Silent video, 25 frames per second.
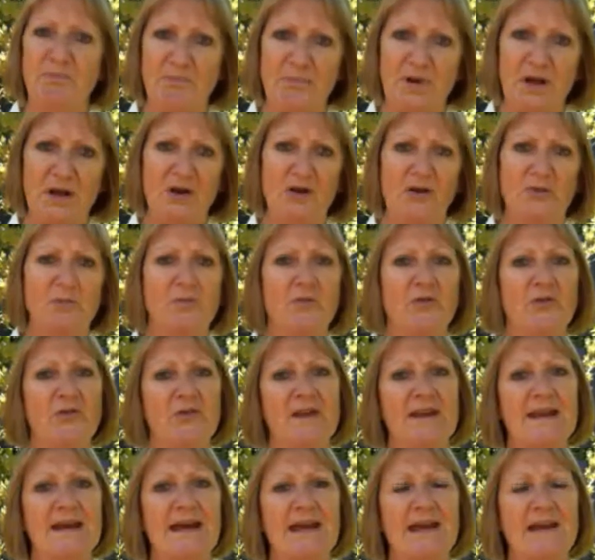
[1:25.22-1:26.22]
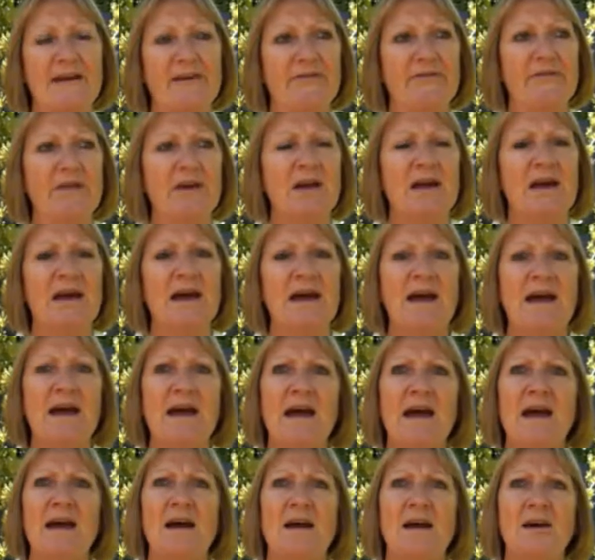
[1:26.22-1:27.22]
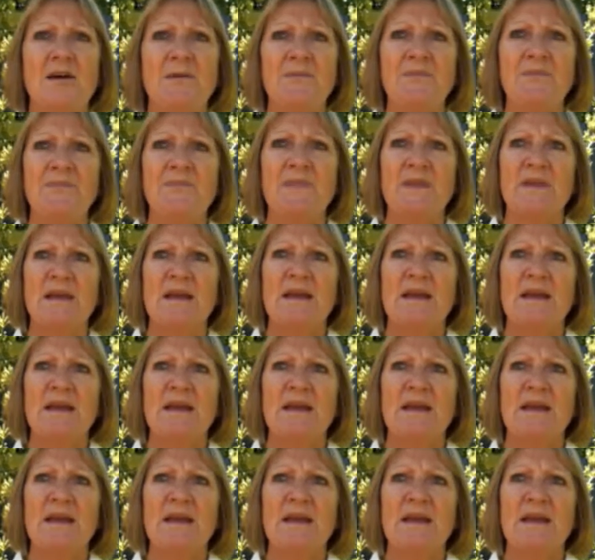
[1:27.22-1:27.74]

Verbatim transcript: a lot more than I have. Um,